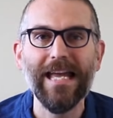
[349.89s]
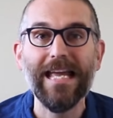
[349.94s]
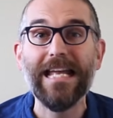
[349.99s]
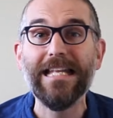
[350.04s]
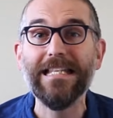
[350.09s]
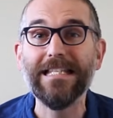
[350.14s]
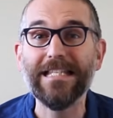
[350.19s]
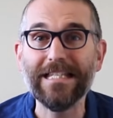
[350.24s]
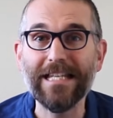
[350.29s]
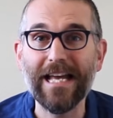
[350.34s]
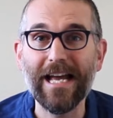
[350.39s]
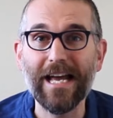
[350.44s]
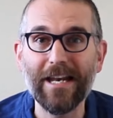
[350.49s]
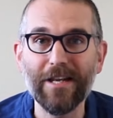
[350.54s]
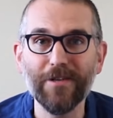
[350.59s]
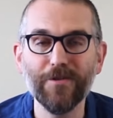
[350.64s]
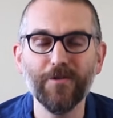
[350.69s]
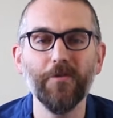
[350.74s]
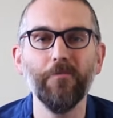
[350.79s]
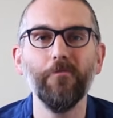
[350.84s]

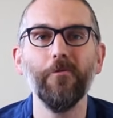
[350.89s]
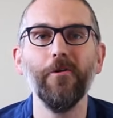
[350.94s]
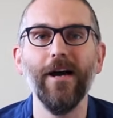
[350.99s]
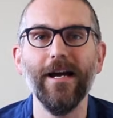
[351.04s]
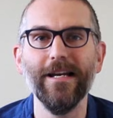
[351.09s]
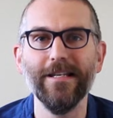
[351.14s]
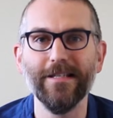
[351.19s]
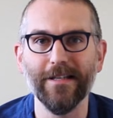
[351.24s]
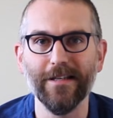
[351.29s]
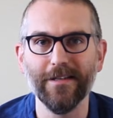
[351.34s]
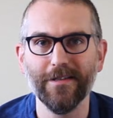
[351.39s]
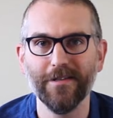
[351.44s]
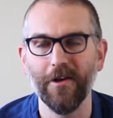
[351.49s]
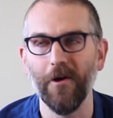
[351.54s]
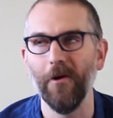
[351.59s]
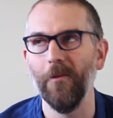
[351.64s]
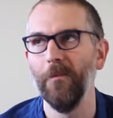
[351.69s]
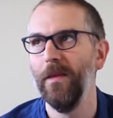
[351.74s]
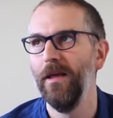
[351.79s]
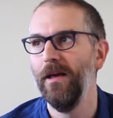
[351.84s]
Instead, surprise us.
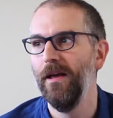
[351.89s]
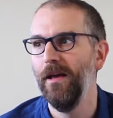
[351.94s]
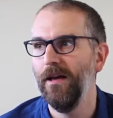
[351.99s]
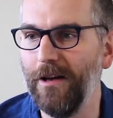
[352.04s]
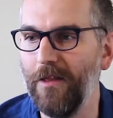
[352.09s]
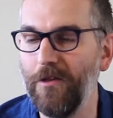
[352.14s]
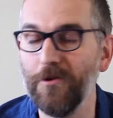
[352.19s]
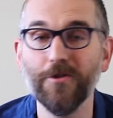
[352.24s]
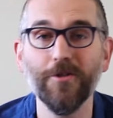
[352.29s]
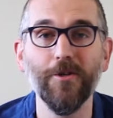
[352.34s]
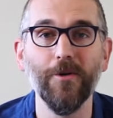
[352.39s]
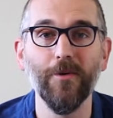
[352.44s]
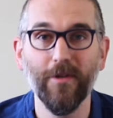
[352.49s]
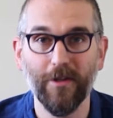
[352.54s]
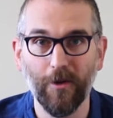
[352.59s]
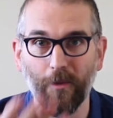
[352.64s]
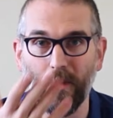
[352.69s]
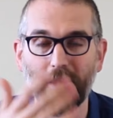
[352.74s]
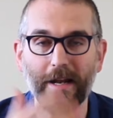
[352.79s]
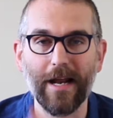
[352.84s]
So another student,
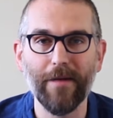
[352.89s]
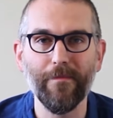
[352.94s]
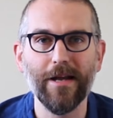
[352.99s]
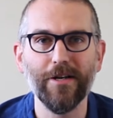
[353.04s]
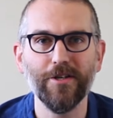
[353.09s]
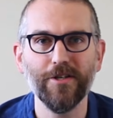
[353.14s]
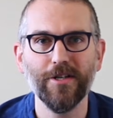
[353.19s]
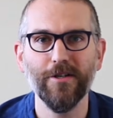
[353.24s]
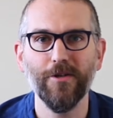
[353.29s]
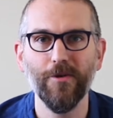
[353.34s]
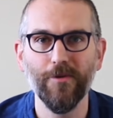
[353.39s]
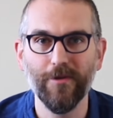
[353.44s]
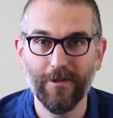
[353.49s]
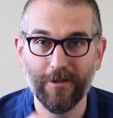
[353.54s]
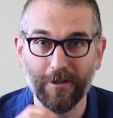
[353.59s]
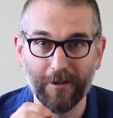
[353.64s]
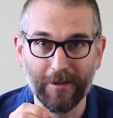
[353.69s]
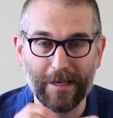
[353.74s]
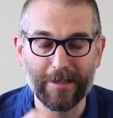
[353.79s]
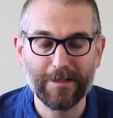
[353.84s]
the one that I mentioned who
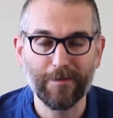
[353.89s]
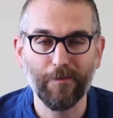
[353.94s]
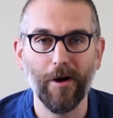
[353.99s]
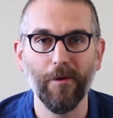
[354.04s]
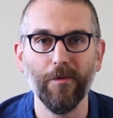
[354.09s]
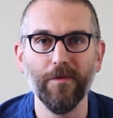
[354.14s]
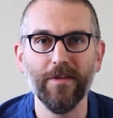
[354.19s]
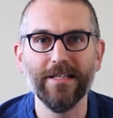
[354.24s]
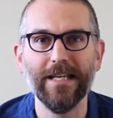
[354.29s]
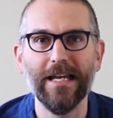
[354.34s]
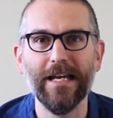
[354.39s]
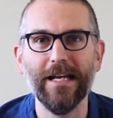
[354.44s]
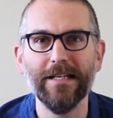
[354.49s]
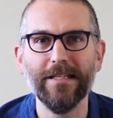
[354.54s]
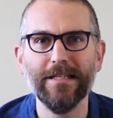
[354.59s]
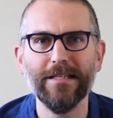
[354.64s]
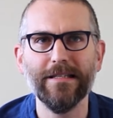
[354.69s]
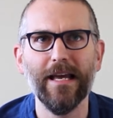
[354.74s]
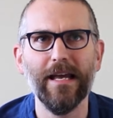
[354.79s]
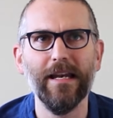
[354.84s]
took things apart with his
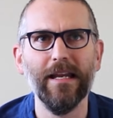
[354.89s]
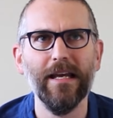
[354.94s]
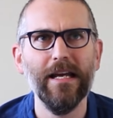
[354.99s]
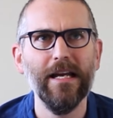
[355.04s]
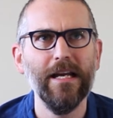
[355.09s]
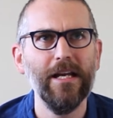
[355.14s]
hands, said,